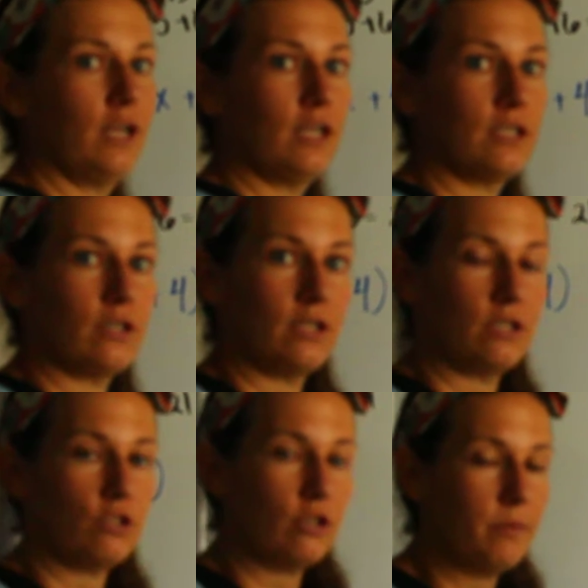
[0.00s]
So the
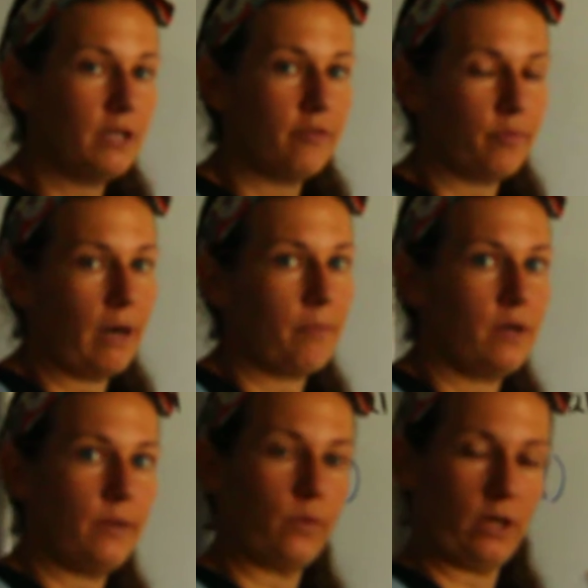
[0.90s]
distributive
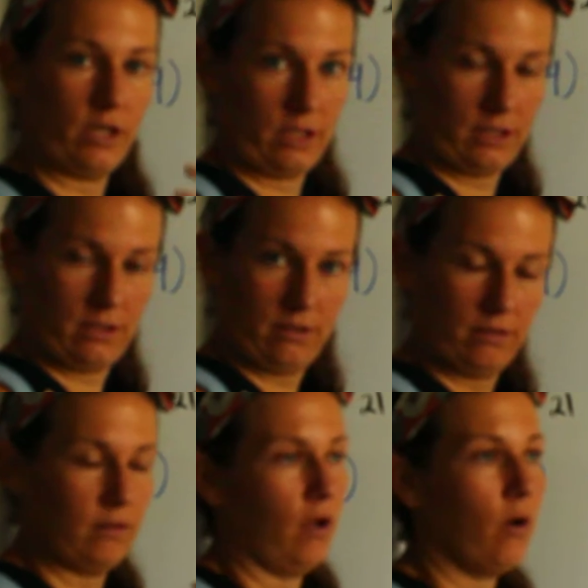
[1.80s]
property works
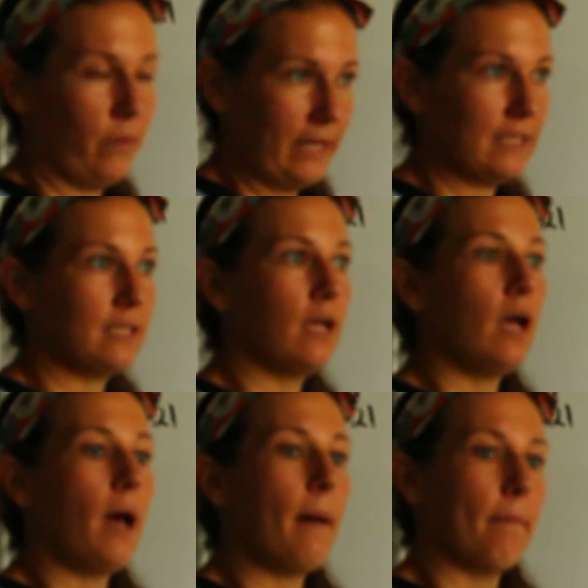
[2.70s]
always,
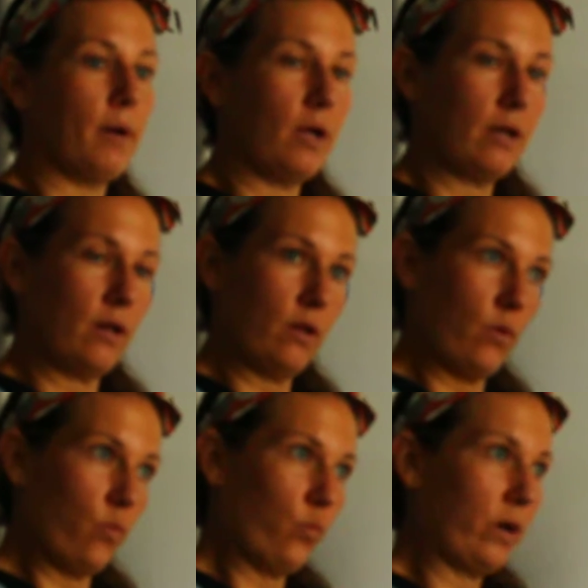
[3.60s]
but
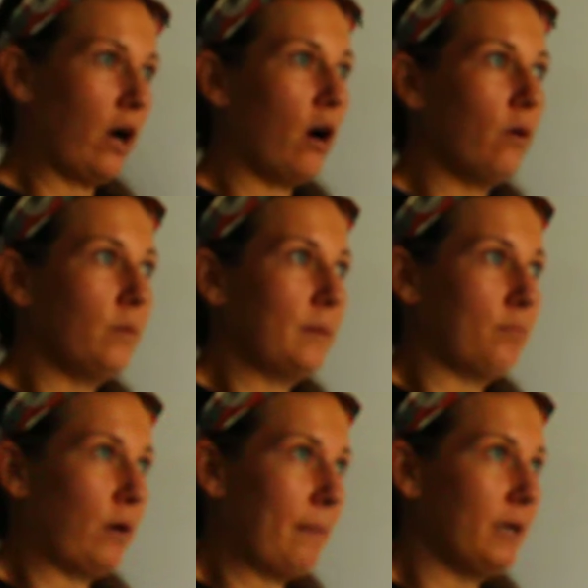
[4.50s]
we're all
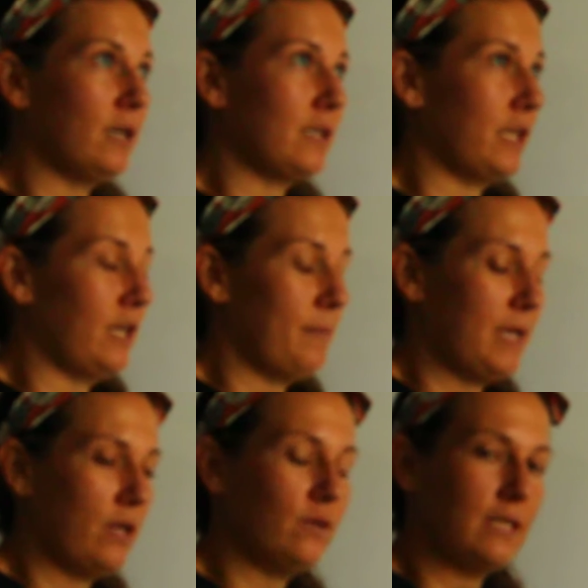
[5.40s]
primarily going to be
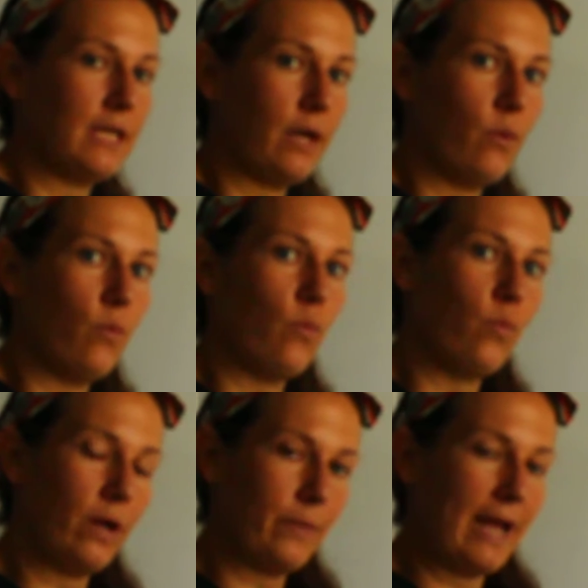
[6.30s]
using it
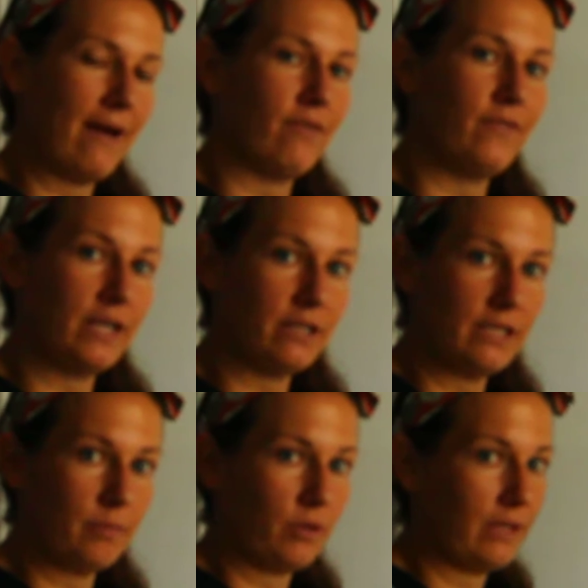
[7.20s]
when we have a
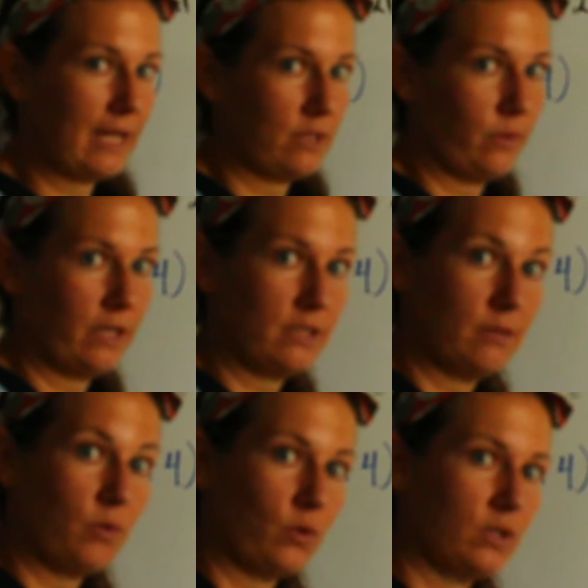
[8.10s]
variable. That's when it's the
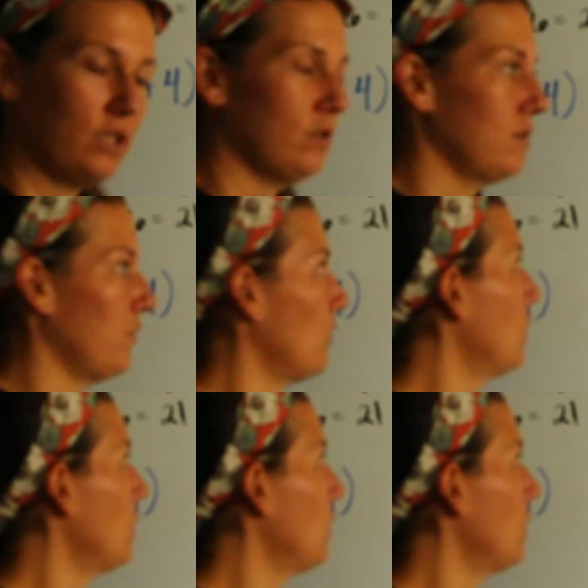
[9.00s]
most useful.